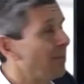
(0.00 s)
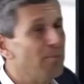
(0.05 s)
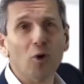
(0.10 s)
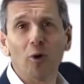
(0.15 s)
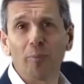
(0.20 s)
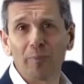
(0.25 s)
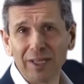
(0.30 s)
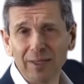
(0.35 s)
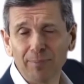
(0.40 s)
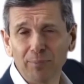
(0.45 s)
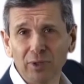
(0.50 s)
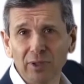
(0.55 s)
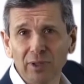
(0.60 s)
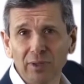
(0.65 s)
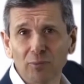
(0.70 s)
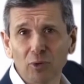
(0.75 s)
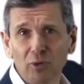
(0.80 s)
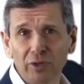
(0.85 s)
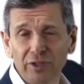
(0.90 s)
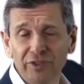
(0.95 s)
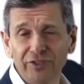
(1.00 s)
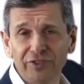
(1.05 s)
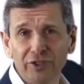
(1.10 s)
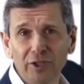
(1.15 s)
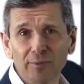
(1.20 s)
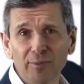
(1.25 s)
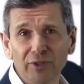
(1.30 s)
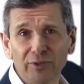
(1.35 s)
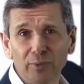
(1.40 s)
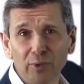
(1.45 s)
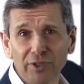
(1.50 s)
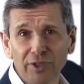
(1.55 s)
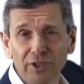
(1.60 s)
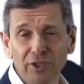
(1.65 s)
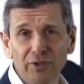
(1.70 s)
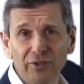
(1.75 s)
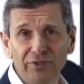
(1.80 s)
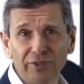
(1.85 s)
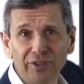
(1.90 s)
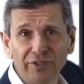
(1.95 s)
more people, more consumers will
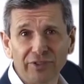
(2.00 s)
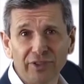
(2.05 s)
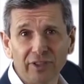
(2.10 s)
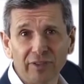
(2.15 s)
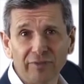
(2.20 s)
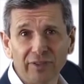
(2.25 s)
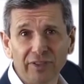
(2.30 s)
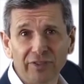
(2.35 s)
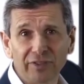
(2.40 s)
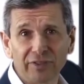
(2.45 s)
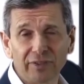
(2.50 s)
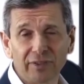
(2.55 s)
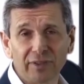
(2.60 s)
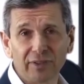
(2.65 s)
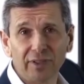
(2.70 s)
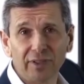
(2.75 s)
use the service,